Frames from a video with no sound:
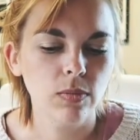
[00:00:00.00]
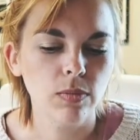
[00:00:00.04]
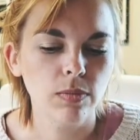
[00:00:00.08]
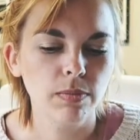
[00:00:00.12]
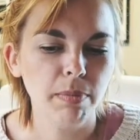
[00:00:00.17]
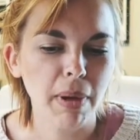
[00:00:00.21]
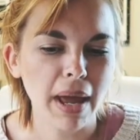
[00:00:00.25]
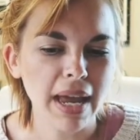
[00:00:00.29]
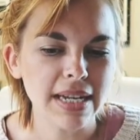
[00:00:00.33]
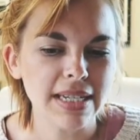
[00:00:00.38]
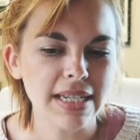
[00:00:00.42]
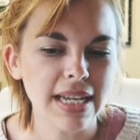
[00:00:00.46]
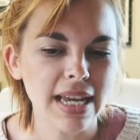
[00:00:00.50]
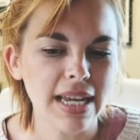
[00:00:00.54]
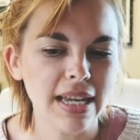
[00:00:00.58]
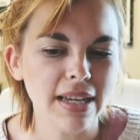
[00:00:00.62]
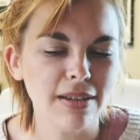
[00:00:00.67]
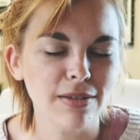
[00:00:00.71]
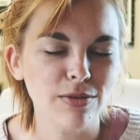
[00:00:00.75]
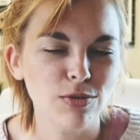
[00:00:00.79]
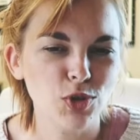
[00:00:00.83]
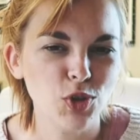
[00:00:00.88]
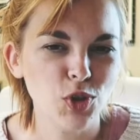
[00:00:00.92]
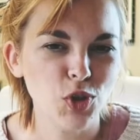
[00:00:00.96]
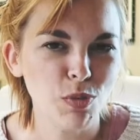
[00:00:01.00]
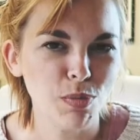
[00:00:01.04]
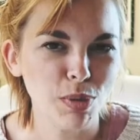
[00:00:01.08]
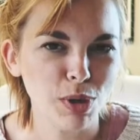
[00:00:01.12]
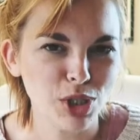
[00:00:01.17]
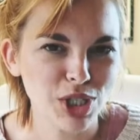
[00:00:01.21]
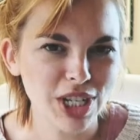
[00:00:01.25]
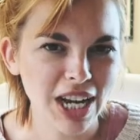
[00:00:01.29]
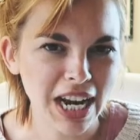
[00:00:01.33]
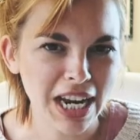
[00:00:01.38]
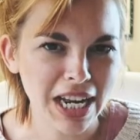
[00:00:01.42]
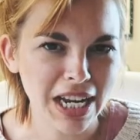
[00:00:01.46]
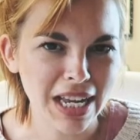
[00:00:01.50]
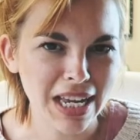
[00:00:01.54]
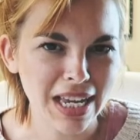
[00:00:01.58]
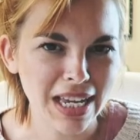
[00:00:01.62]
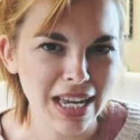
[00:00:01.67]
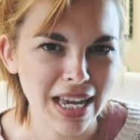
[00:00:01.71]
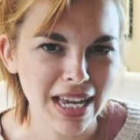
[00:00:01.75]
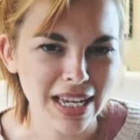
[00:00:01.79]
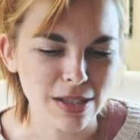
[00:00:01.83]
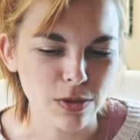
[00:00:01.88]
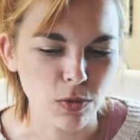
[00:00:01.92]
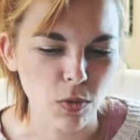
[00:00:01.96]
painting super
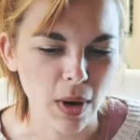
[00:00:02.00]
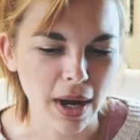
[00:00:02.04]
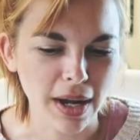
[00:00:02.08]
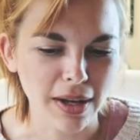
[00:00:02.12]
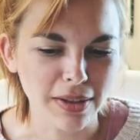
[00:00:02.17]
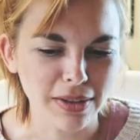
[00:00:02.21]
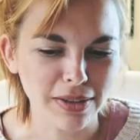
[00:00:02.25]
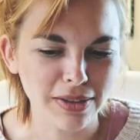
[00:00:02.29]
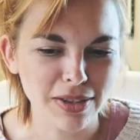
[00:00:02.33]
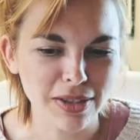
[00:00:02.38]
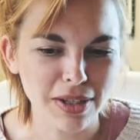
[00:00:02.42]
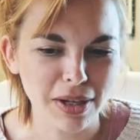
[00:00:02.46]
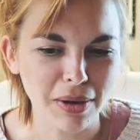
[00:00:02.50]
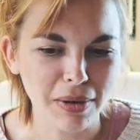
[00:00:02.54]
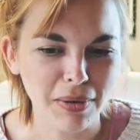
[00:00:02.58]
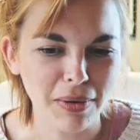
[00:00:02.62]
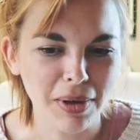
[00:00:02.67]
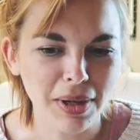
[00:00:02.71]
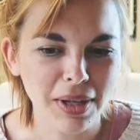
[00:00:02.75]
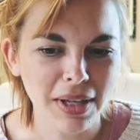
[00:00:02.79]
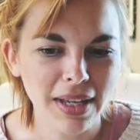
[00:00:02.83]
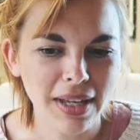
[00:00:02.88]
tiny as well. So